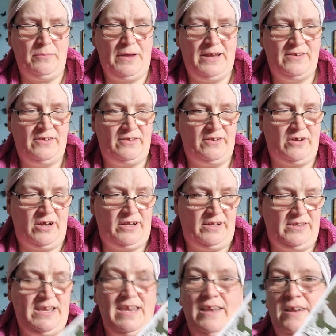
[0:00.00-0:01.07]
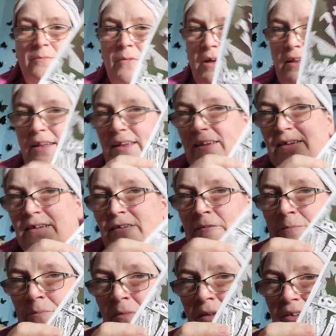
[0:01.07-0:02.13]
pages are kind of neat, and I might like
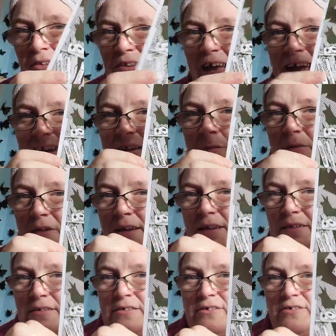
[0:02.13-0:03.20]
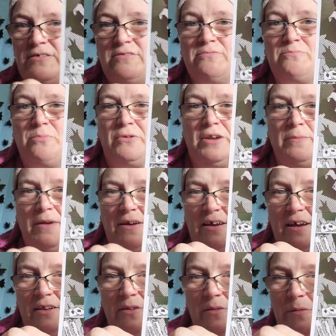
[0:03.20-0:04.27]
scan them and like just print them out and
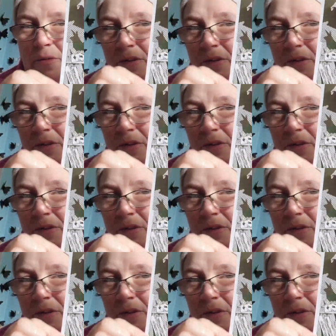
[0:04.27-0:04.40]
colour them,